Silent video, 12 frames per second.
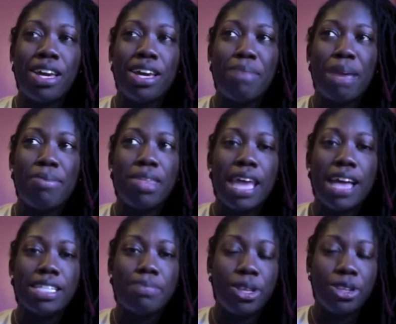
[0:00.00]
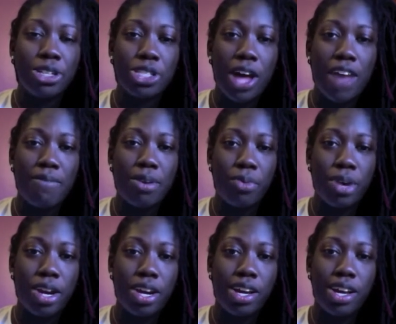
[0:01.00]
Maybe last month or so, I've been
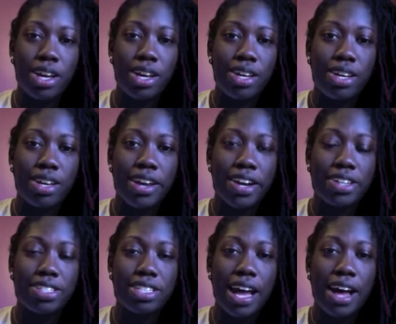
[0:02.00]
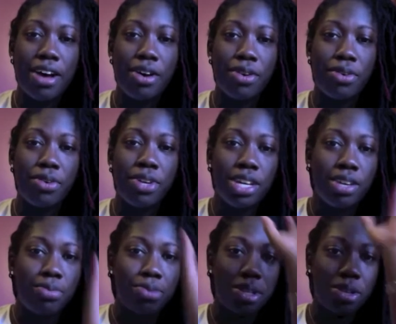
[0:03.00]
wearing a hairstyle
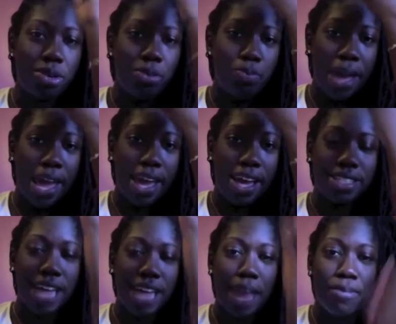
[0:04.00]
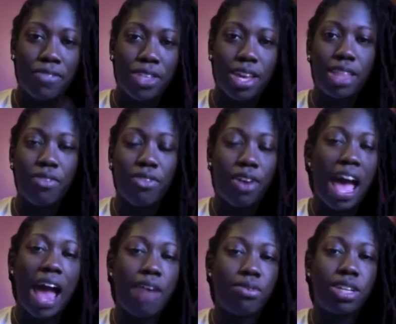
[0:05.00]
with a little bang type of thing in the front.
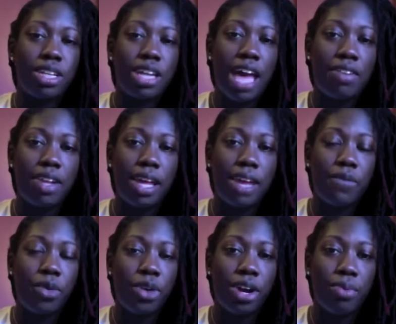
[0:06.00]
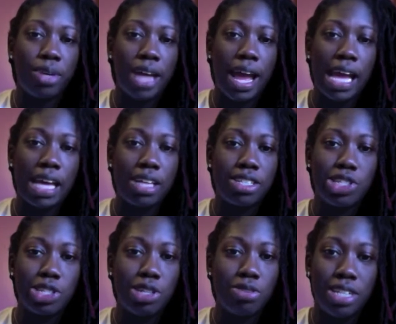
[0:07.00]
I really didn't have a name for it when I
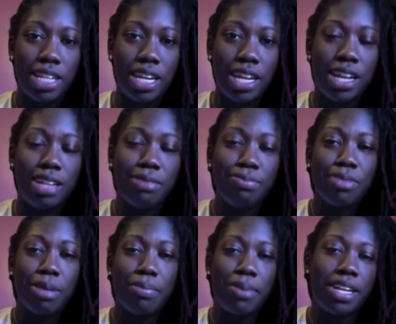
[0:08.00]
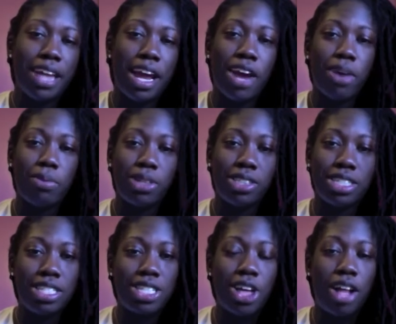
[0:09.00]
did it, but now I'm
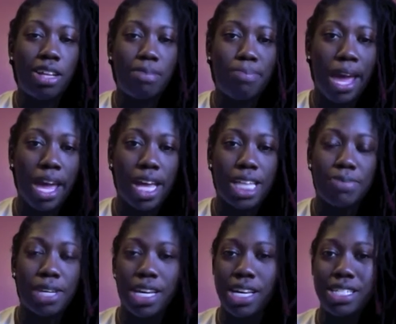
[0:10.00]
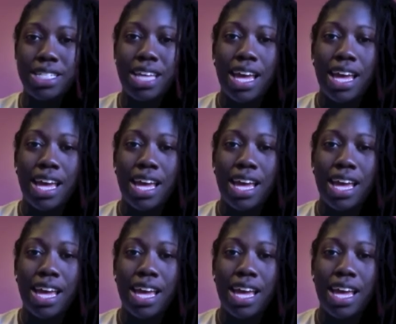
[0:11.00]
just call it bangs because